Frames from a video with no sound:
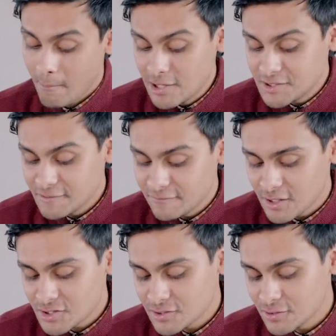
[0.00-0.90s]

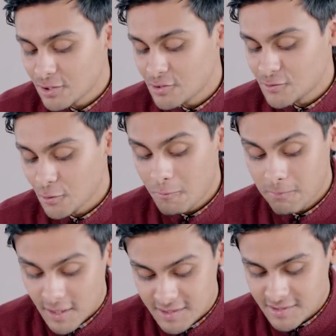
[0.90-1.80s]
multifunctional control
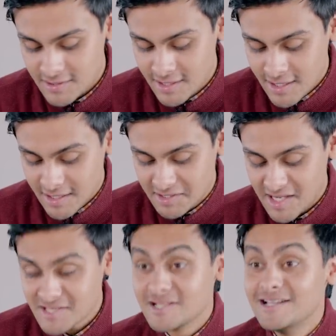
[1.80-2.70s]
button it
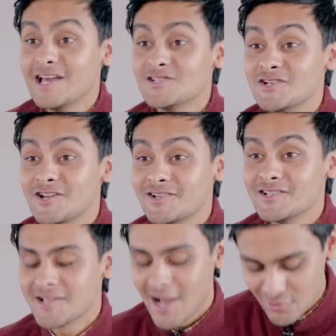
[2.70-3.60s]
has
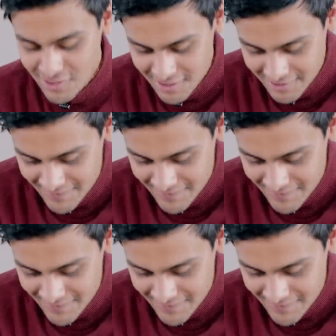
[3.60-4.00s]
legendary sound